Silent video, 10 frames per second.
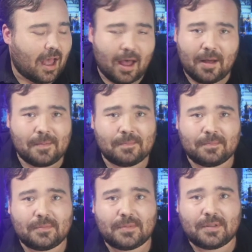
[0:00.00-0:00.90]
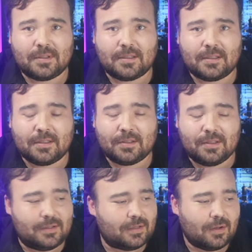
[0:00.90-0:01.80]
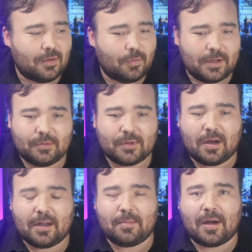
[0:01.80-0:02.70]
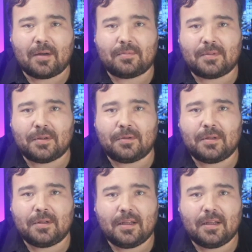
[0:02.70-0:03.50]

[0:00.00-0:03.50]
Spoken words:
What are you talking about, dude?